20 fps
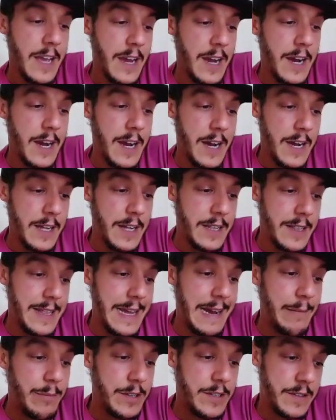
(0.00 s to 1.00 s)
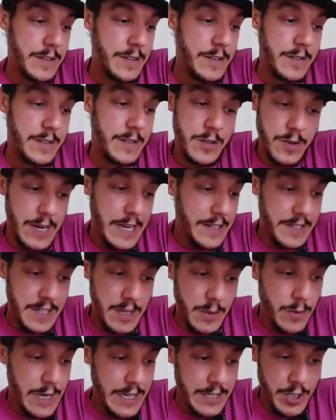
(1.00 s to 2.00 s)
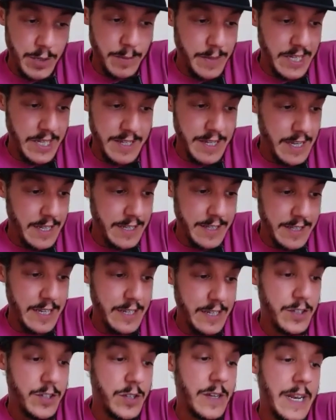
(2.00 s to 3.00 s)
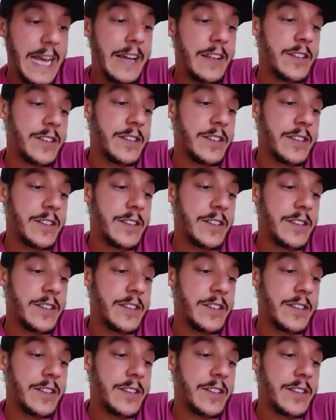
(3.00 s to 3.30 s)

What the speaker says: that was crazy watching me, Dante. So now the